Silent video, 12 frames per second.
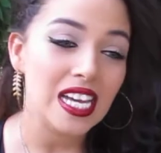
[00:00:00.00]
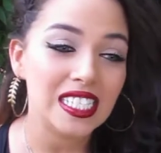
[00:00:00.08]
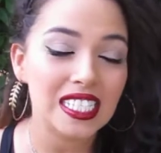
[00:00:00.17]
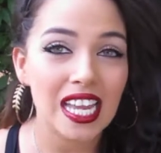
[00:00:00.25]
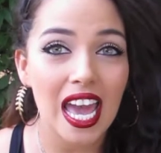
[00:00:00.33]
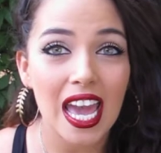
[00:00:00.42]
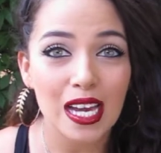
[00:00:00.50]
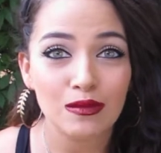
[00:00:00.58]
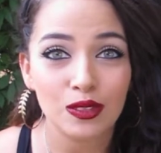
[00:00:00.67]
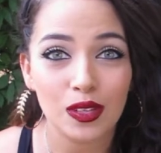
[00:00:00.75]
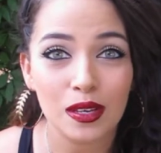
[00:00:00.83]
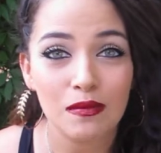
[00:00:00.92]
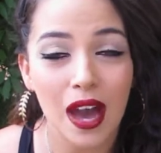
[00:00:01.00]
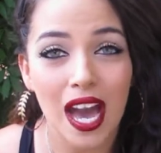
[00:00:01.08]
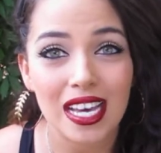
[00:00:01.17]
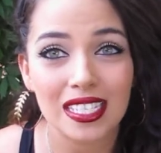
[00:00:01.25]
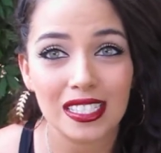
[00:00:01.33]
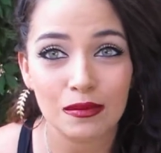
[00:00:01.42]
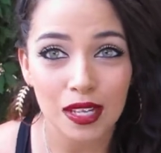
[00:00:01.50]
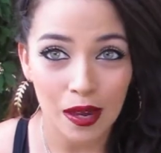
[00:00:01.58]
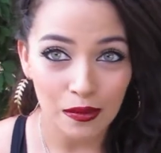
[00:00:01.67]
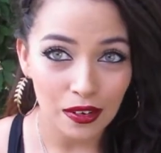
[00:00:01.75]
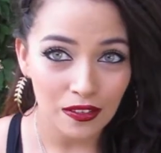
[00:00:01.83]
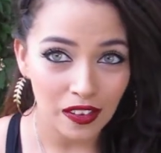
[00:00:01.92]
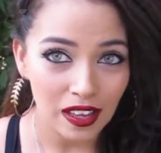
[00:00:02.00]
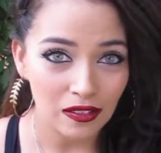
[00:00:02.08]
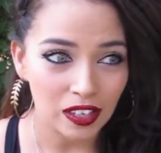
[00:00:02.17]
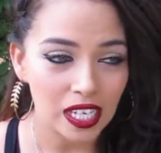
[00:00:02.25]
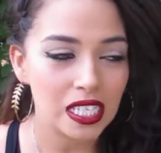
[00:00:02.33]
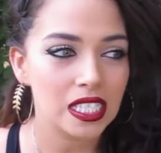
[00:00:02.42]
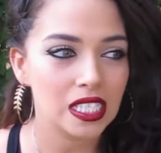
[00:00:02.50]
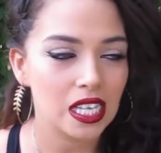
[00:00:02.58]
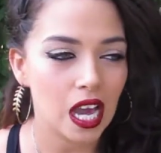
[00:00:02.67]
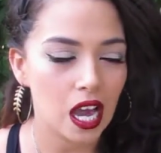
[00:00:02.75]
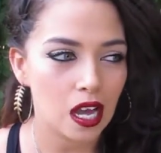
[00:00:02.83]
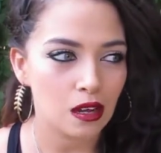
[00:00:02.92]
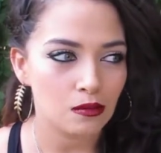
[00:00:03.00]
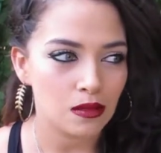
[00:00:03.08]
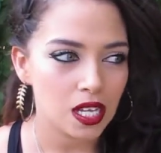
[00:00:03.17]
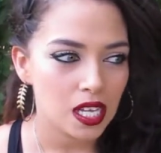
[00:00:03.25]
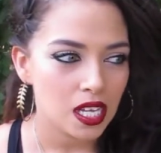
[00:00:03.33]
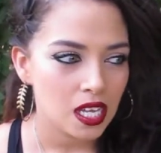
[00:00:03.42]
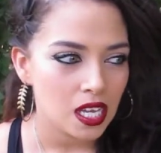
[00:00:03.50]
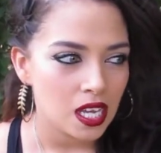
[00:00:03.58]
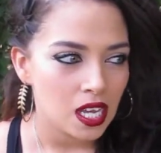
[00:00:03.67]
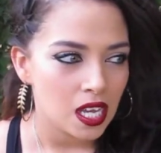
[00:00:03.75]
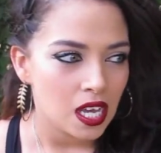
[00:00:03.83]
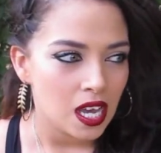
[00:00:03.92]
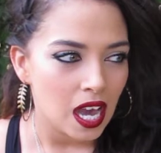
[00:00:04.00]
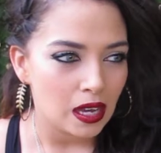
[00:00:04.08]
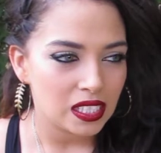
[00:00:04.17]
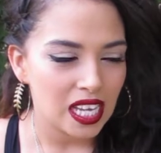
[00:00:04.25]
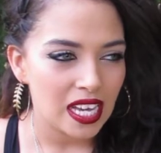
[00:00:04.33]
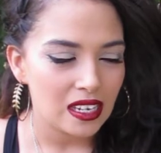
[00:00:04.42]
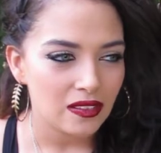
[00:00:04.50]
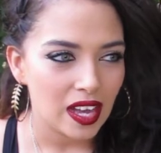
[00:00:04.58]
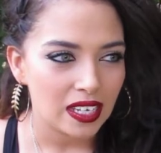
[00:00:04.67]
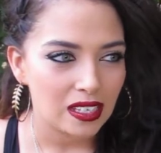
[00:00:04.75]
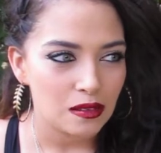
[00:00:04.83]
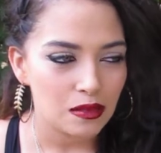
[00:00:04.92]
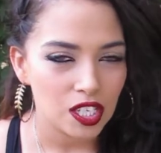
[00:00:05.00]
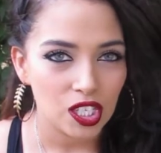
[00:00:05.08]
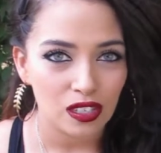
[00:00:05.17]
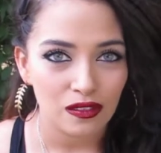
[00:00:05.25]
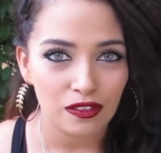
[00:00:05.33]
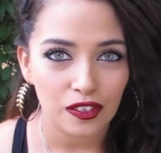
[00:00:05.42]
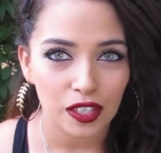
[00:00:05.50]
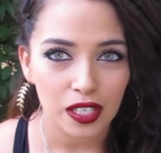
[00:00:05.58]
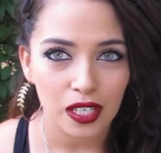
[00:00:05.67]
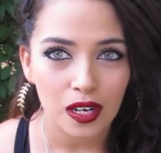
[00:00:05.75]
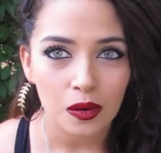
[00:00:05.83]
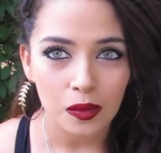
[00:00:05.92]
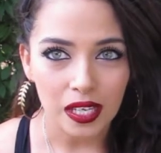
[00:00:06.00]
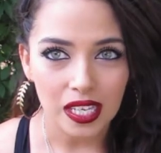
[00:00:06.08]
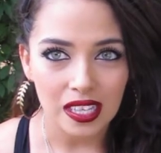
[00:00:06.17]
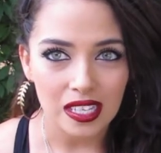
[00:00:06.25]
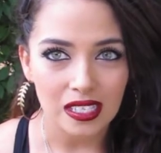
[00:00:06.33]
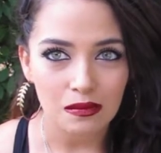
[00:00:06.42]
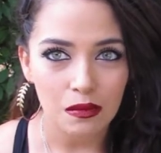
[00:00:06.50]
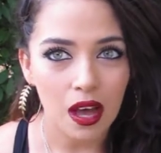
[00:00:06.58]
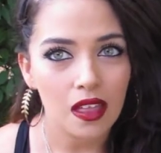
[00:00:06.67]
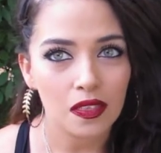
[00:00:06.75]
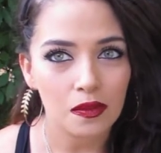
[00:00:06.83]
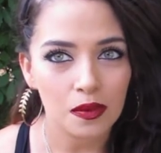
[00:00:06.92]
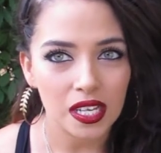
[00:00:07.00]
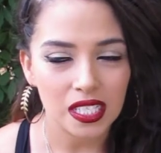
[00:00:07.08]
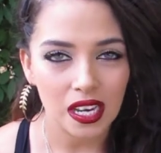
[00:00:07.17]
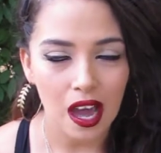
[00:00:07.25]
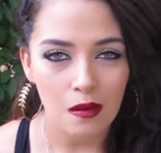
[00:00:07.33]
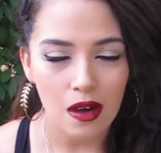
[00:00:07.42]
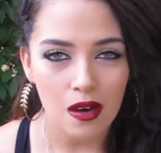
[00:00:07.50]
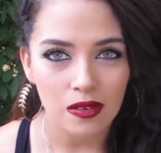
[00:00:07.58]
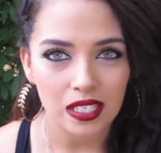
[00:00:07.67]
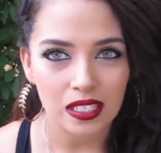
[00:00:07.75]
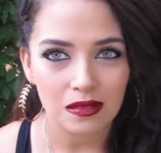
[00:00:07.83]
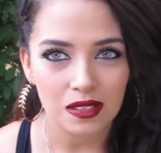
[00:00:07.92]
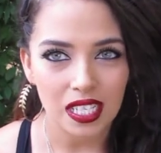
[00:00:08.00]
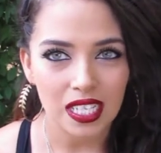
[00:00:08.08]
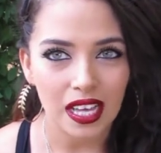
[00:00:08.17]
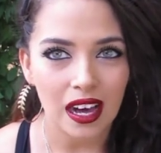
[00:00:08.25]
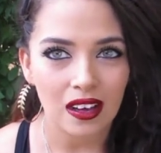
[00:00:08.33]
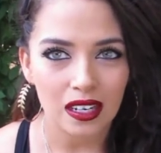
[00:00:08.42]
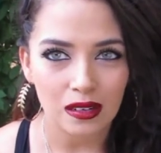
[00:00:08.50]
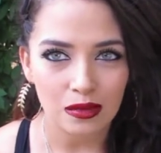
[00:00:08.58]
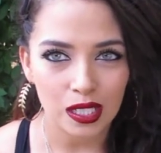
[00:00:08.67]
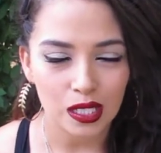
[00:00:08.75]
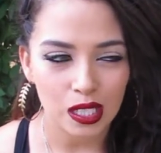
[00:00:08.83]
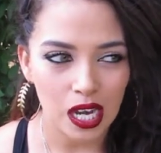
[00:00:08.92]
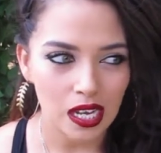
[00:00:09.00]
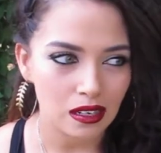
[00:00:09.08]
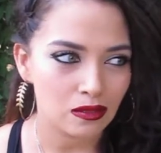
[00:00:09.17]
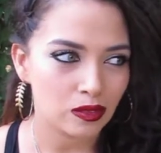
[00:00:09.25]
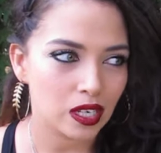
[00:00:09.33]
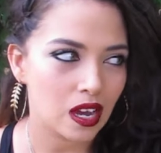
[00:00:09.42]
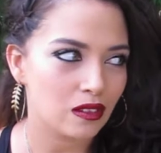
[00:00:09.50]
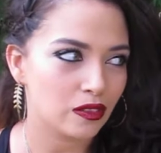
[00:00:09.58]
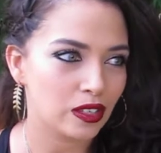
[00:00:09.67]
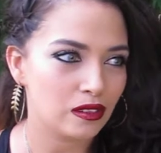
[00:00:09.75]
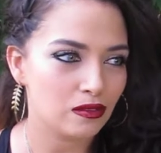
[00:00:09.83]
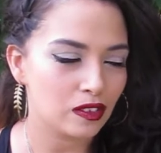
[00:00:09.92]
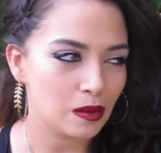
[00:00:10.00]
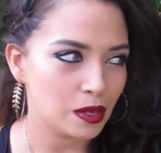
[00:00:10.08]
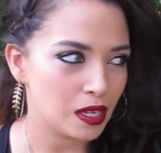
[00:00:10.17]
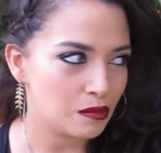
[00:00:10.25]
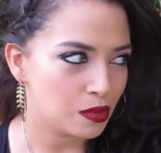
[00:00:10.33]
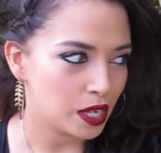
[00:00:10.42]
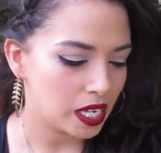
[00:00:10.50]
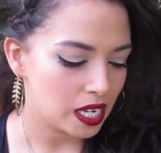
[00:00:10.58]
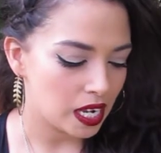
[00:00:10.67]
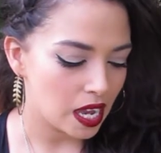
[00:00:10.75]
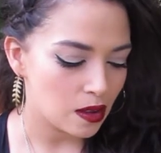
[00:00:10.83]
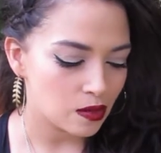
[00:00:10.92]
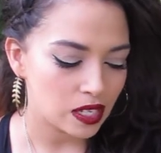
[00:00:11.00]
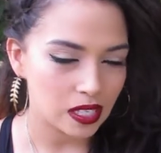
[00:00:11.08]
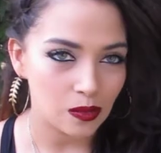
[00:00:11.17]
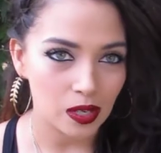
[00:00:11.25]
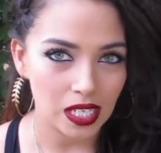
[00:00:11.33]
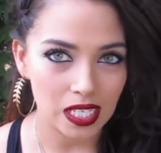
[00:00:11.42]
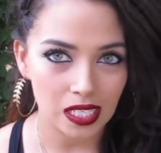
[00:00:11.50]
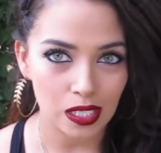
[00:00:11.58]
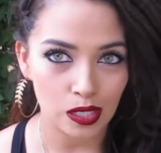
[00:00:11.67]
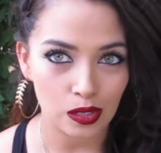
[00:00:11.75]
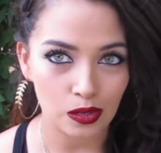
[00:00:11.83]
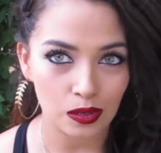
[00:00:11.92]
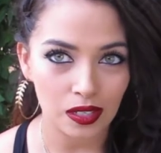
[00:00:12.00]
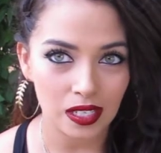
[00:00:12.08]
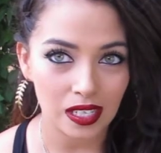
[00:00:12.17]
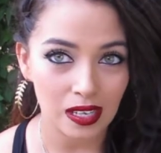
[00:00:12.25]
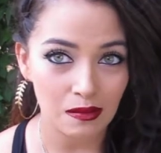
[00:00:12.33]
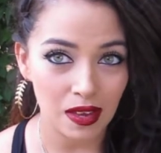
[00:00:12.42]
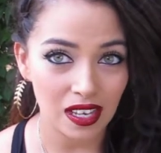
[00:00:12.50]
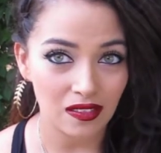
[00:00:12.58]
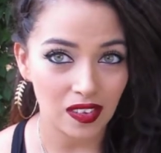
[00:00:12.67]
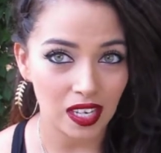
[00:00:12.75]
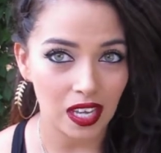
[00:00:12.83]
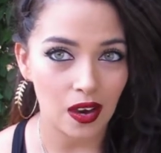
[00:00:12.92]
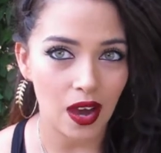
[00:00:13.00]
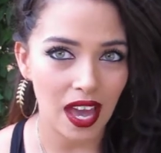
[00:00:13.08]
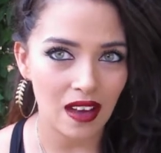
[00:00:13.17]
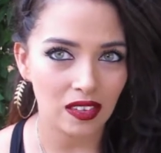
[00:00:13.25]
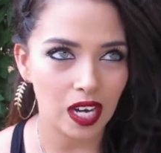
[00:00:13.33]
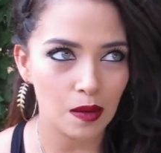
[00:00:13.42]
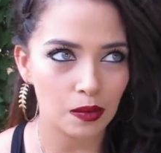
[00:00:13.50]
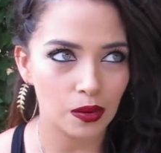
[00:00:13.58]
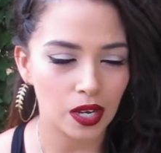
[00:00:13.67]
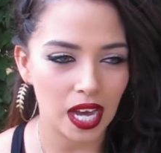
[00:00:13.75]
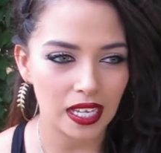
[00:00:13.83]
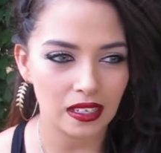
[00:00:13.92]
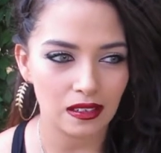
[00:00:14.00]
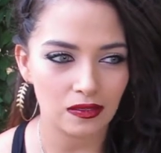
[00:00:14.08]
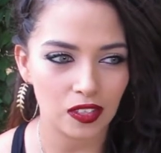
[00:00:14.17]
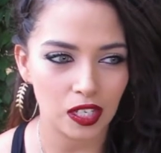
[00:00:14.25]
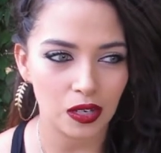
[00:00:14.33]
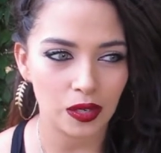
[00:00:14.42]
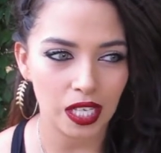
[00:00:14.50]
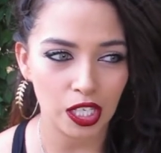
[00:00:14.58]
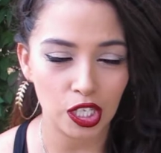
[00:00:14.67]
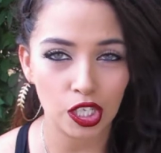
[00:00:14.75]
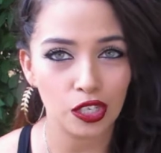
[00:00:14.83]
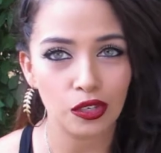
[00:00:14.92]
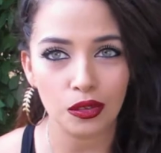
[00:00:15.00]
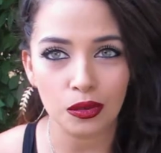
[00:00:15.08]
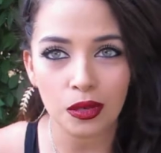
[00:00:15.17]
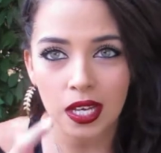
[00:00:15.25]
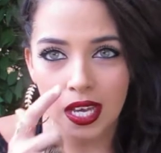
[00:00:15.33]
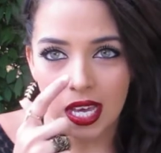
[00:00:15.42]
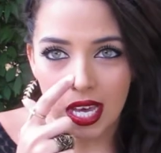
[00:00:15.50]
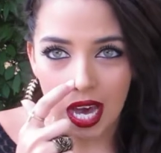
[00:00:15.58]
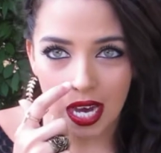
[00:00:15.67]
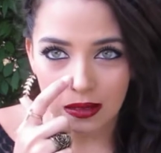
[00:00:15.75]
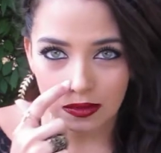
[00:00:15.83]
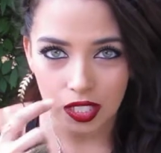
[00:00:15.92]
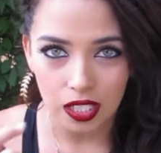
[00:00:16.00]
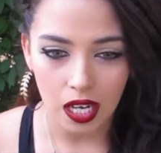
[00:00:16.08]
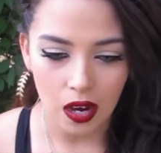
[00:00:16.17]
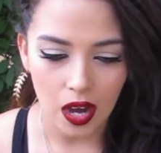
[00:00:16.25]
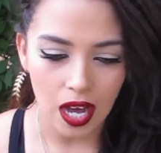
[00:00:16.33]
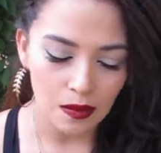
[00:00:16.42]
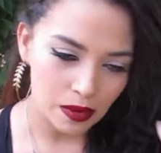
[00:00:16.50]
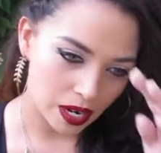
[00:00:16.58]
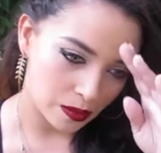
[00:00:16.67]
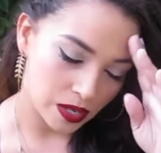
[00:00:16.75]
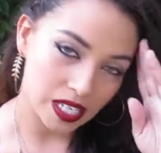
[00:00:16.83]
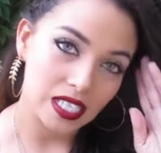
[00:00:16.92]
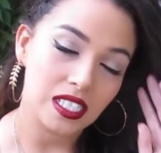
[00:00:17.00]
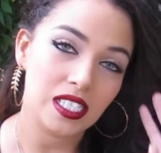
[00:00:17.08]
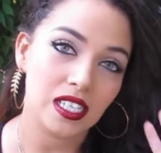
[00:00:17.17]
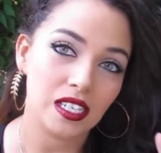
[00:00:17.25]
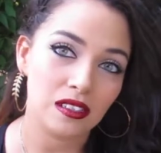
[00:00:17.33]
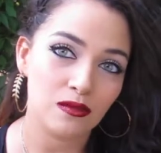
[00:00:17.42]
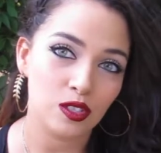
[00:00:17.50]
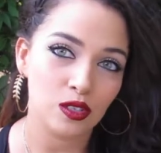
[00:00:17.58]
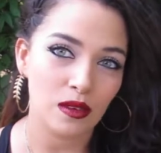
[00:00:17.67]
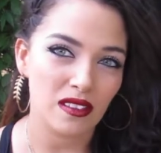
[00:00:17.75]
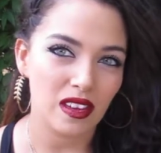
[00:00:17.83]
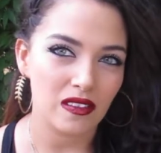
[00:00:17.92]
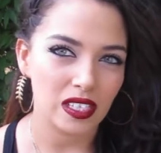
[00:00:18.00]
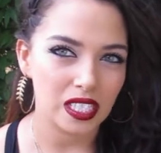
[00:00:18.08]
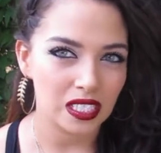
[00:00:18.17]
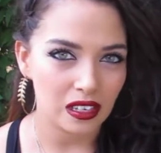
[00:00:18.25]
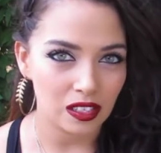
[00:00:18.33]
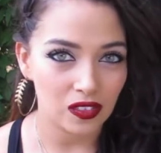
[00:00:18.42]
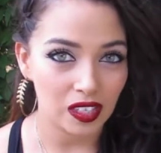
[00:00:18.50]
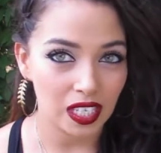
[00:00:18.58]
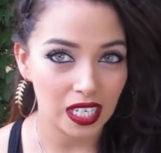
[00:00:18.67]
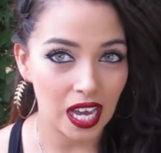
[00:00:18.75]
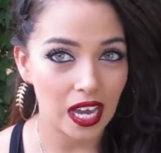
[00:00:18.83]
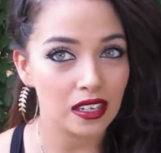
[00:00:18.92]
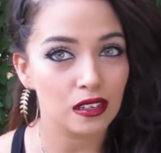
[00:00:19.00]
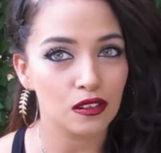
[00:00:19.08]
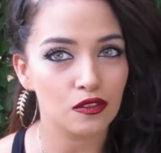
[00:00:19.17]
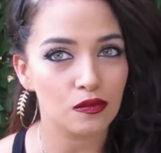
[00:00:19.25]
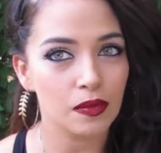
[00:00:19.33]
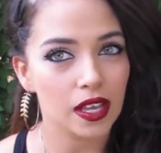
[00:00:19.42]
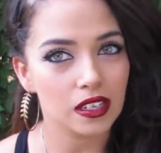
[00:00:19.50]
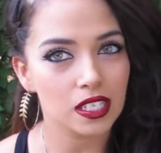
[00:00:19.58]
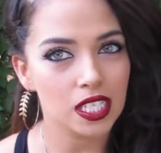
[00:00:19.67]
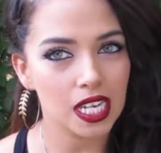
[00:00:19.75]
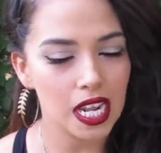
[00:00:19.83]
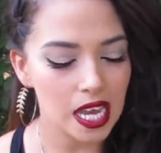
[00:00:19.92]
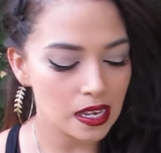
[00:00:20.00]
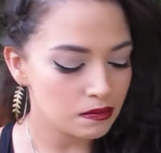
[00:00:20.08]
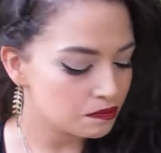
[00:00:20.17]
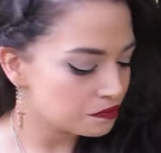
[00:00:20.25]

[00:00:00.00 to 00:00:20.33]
Today I'm doing my September favorites. I was kind of out of commission for a week this month because I got my wisdom teeth out and I'm still kind of recovering from it, but I really wanted to make a video. I have a couple kind of, in queue to go up, but I wanted to do my favorites because I was feeling kind of better today.